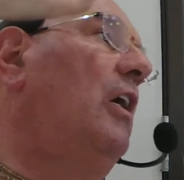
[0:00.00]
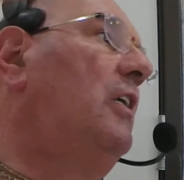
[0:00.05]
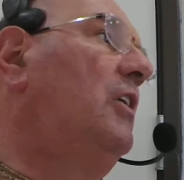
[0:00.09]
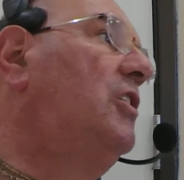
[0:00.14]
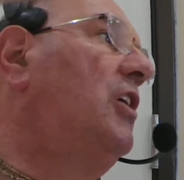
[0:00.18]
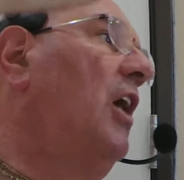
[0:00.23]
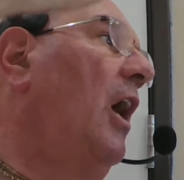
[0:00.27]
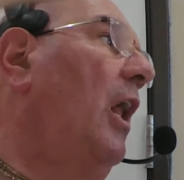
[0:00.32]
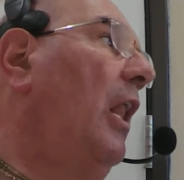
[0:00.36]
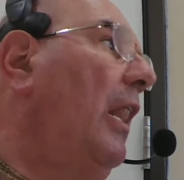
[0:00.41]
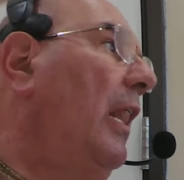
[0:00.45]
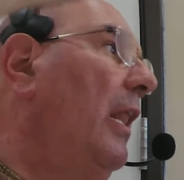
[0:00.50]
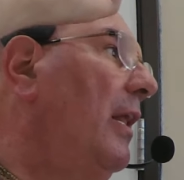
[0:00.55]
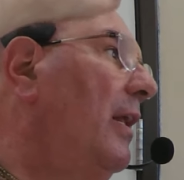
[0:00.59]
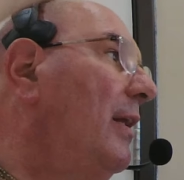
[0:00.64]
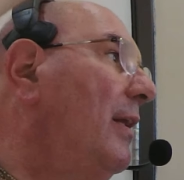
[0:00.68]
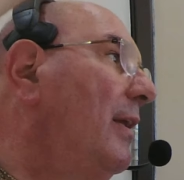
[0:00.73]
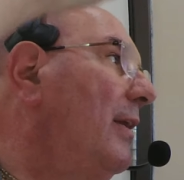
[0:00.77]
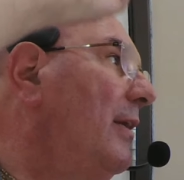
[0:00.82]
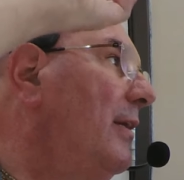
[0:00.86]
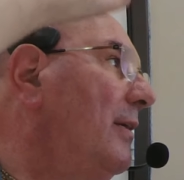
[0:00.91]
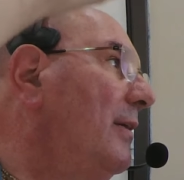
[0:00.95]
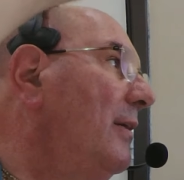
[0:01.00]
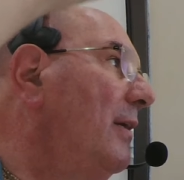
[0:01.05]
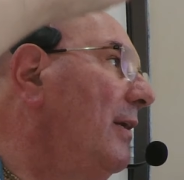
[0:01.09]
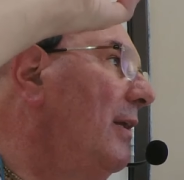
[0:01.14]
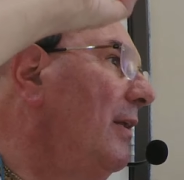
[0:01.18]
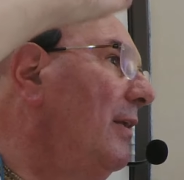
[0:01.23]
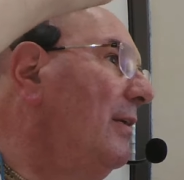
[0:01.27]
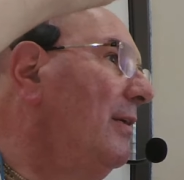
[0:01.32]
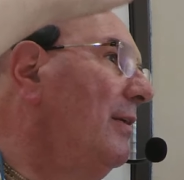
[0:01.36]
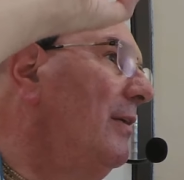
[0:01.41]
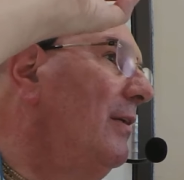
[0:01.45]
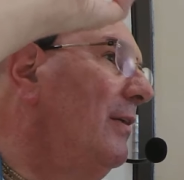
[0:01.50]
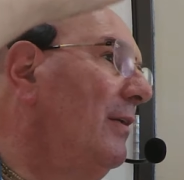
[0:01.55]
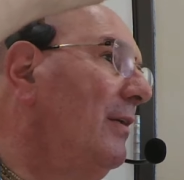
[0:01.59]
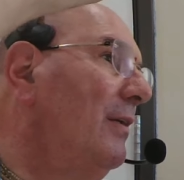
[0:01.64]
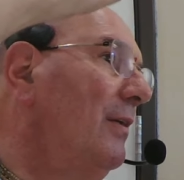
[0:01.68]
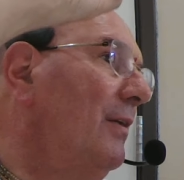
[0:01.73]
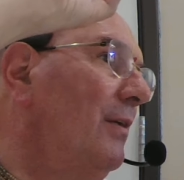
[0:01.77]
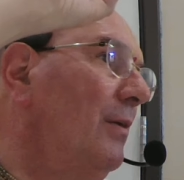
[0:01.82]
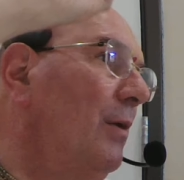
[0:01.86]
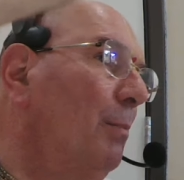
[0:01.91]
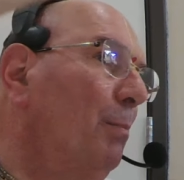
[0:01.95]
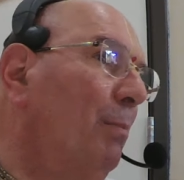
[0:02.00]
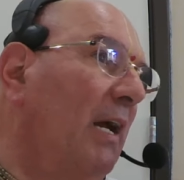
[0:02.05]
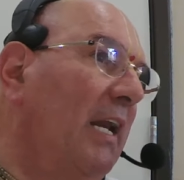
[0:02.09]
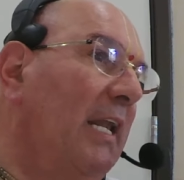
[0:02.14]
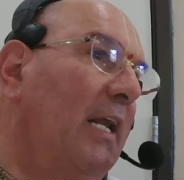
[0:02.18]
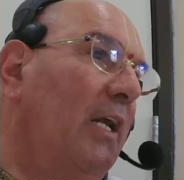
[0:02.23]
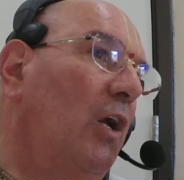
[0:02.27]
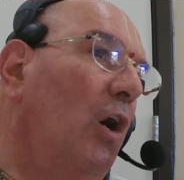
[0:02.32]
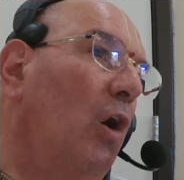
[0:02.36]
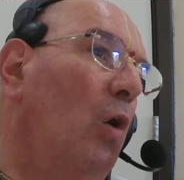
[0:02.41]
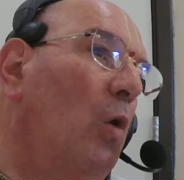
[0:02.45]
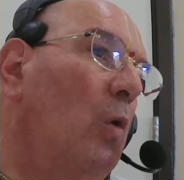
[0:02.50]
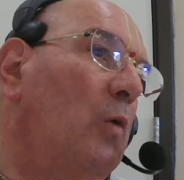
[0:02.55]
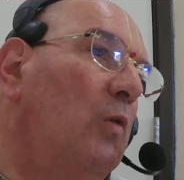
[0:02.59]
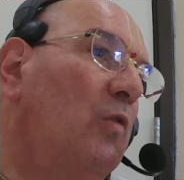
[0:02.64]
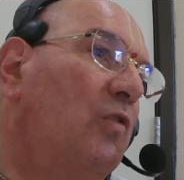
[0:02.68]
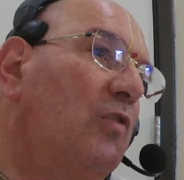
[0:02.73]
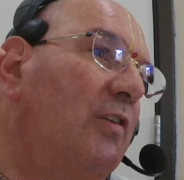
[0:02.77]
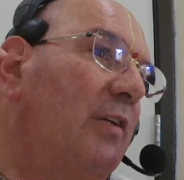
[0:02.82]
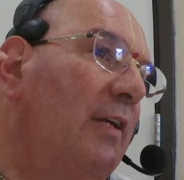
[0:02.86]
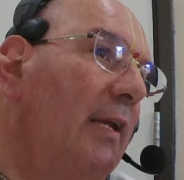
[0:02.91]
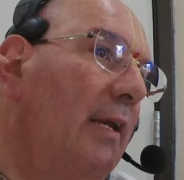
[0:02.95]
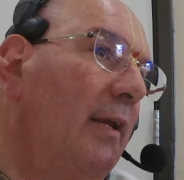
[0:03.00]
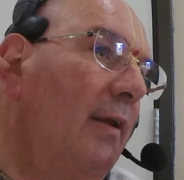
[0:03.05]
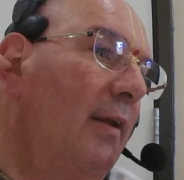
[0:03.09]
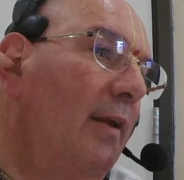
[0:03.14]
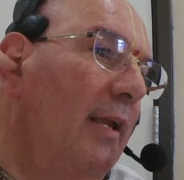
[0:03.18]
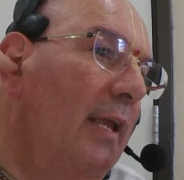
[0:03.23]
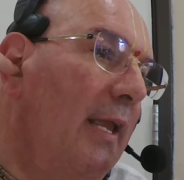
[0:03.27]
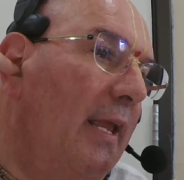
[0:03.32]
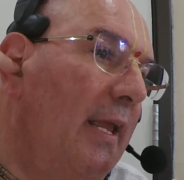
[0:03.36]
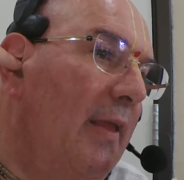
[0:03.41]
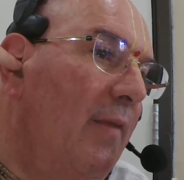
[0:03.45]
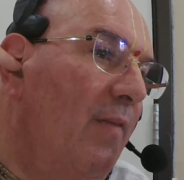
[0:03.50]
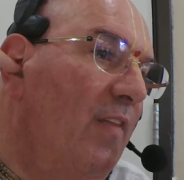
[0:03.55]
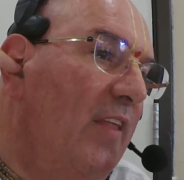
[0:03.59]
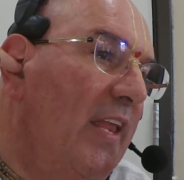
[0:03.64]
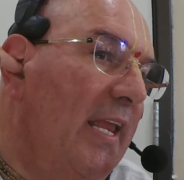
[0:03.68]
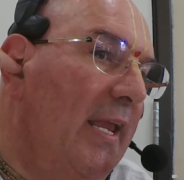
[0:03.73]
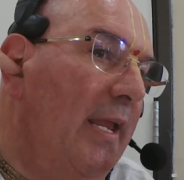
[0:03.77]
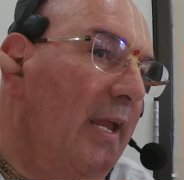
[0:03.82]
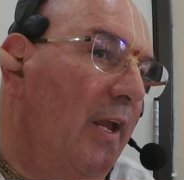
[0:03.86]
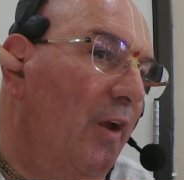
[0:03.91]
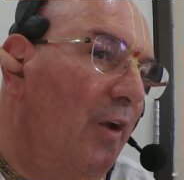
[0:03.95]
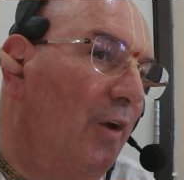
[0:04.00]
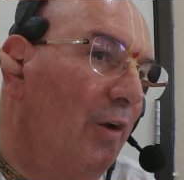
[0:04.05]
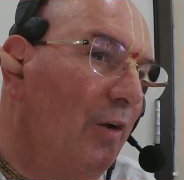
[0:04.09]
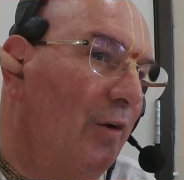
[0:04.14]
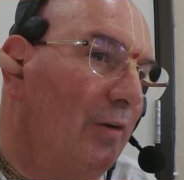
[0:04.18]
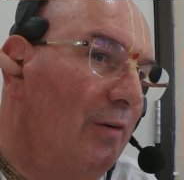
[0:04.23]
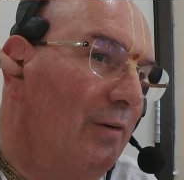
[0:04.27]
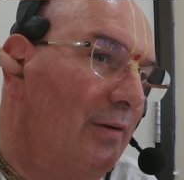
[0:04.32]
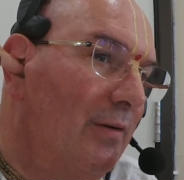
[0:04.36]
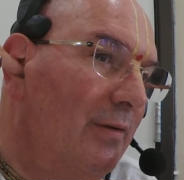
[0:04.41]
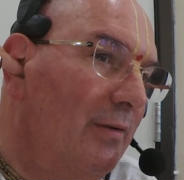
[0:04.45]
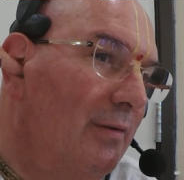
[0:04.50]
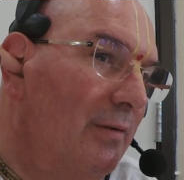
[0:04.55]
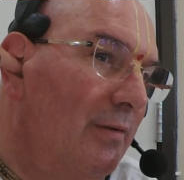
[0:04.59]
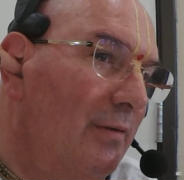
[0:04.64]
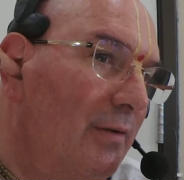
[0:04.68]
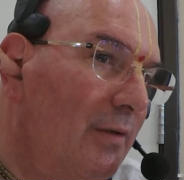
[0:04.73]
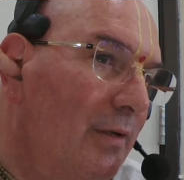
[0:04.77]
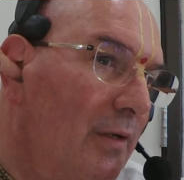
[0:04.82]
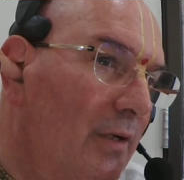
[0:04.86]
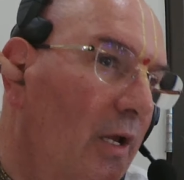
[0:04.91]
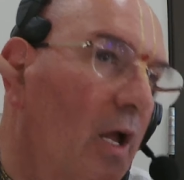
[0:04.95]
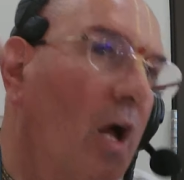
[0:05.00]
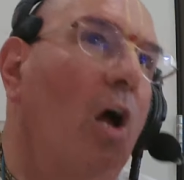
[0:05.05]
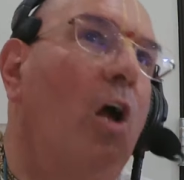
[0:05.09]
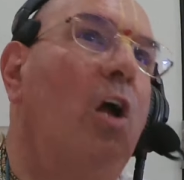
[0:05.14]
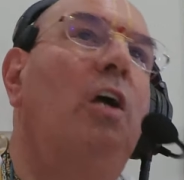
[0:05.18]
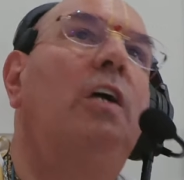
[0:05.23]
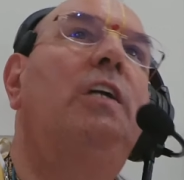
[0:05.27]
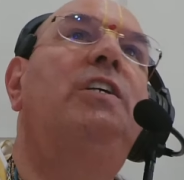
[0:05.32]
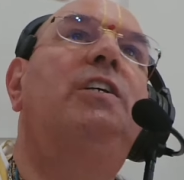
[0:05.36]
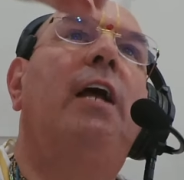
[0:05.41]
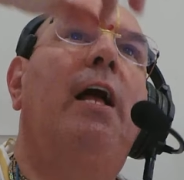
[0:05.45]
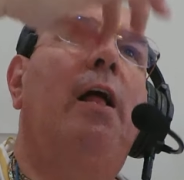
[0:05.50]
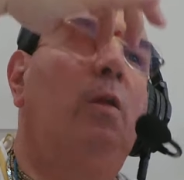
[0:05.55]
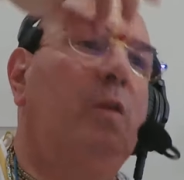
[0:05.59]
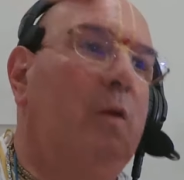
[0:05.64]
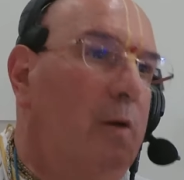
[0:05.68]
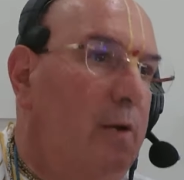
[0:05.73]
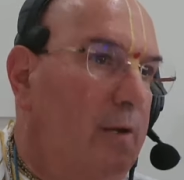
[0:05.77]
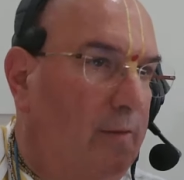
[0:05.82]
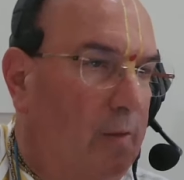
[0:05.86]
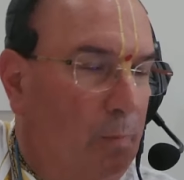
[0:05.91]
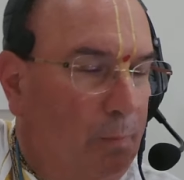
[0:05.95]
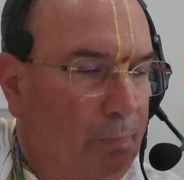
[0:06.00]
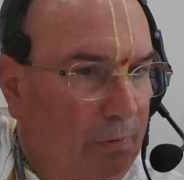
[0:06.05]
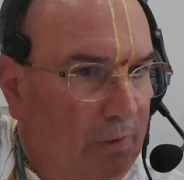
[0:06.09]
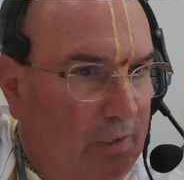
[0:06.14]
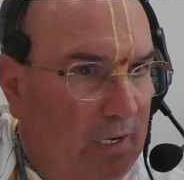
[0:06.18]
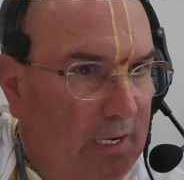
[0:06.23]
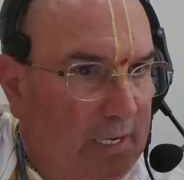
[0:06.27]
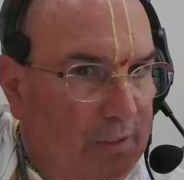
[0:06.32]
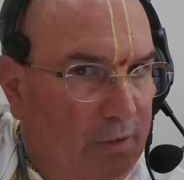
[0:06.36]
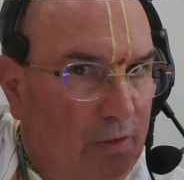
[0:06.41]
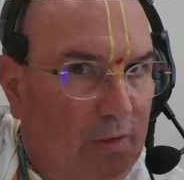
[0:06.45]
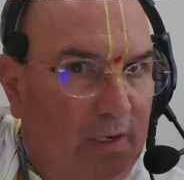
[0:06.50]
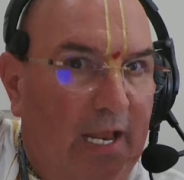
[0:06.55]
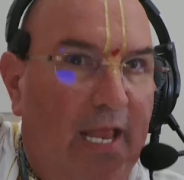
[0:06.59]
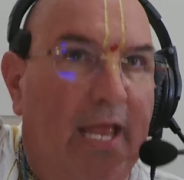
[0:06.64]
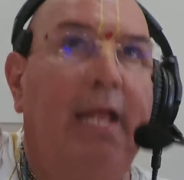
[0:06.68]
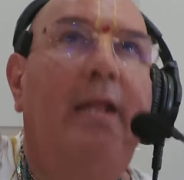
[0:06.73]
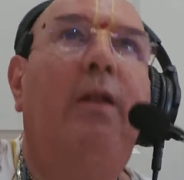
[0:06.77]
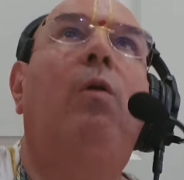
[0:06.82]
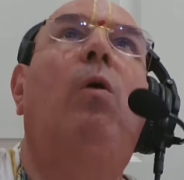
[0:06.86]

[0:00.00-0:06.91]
Jal, but it goes in the ear. Ganga Jal you either put on your head